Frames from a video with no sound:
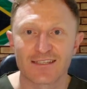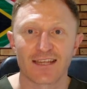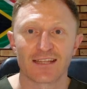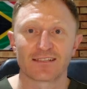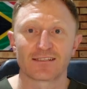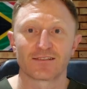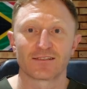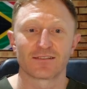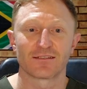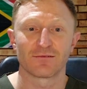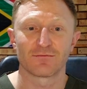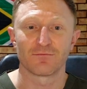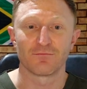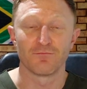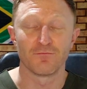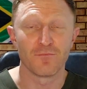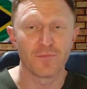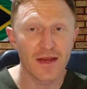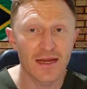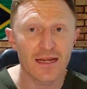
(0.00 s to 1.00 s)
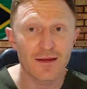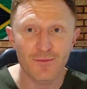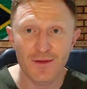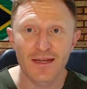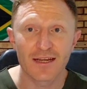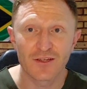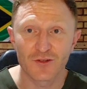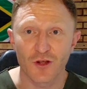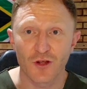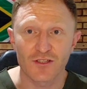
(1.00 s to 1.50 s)
that many,
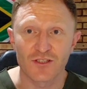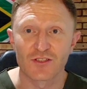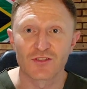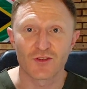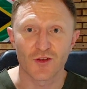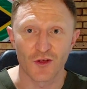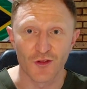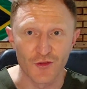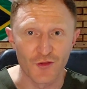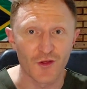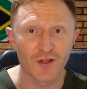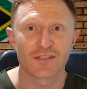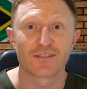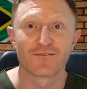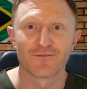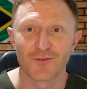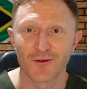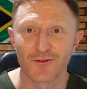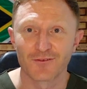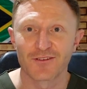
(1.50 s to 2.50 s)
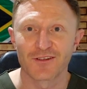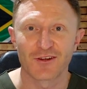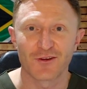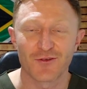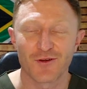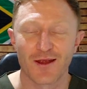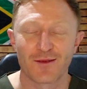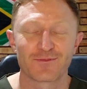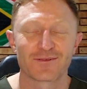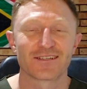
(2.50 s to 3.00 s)
many doctors are not involved in
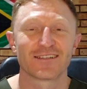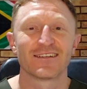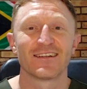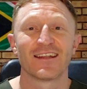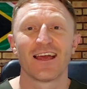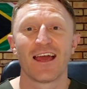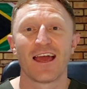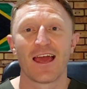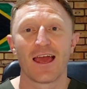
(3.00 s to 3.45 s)
corruption,